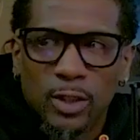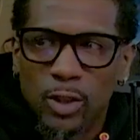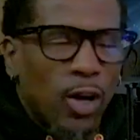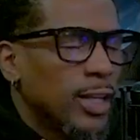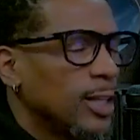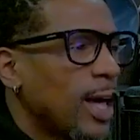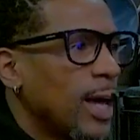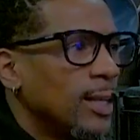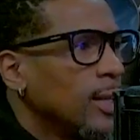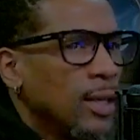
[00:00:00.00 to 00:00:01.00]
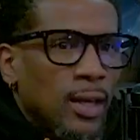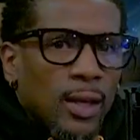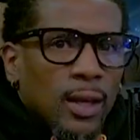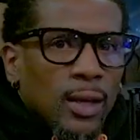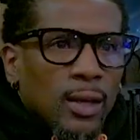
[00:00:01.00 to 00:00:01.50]
the dotted line,
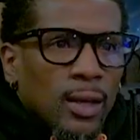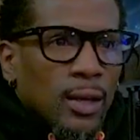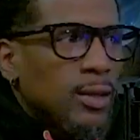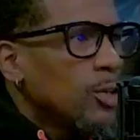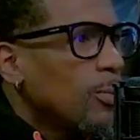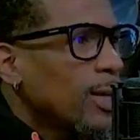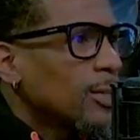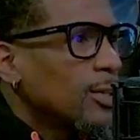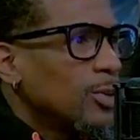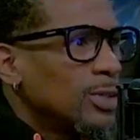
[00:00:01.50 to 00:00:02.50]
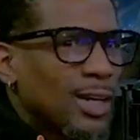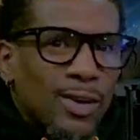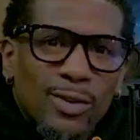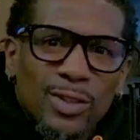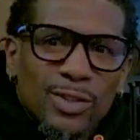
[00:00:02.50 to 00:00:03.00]
you go back to the
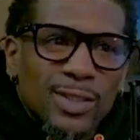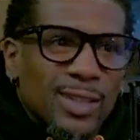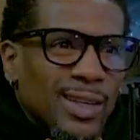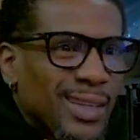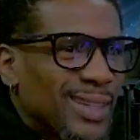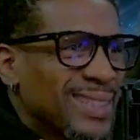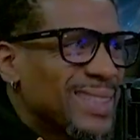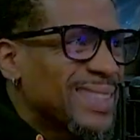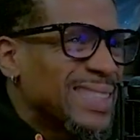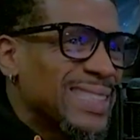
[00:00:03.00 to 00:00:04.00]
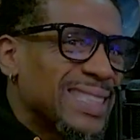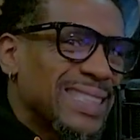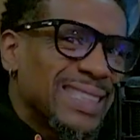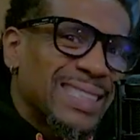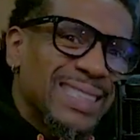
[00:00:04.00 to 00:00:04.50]
hotel and you're just like,
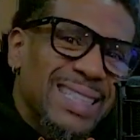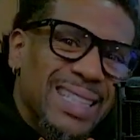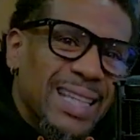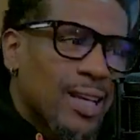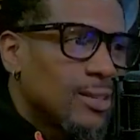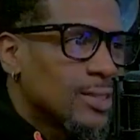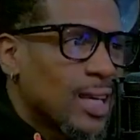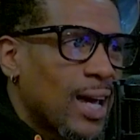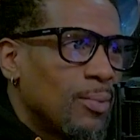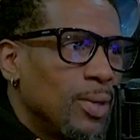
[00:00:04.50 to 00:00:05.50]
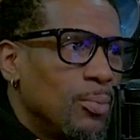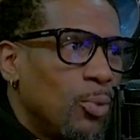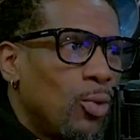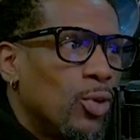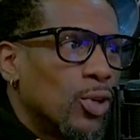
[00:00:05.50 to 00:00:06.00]
there's got to be
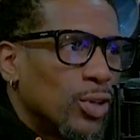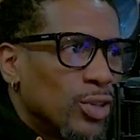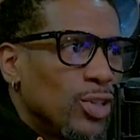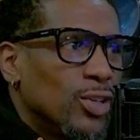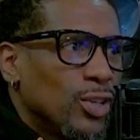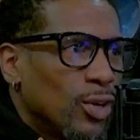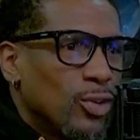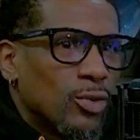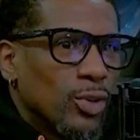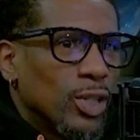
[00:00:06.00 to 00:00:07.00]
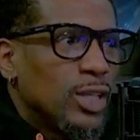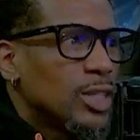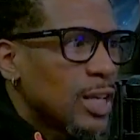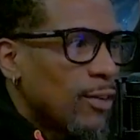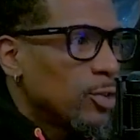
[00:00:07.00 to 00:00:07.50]
more, you know, mm-hmm. there really
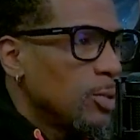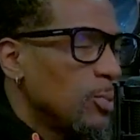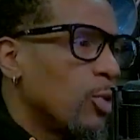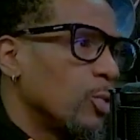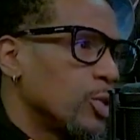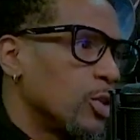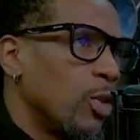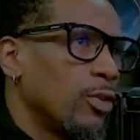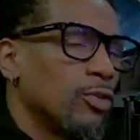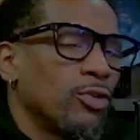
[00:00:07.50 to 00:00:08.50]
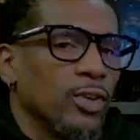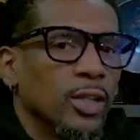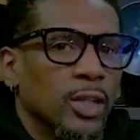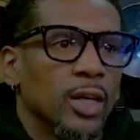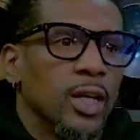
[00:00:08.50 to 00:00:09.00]
does have to be more. It was so
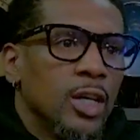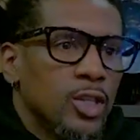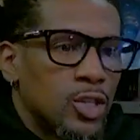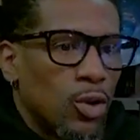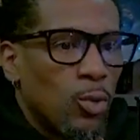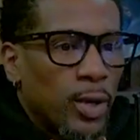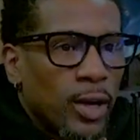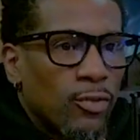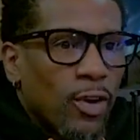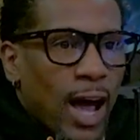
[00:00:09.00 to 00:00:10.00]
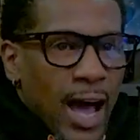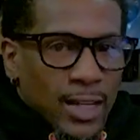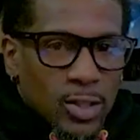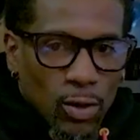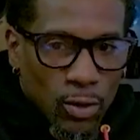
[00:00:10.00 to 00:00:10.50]
unfulfilling. Yep. So whenever I
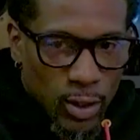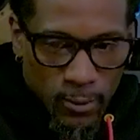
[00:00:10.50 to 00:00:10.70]
started,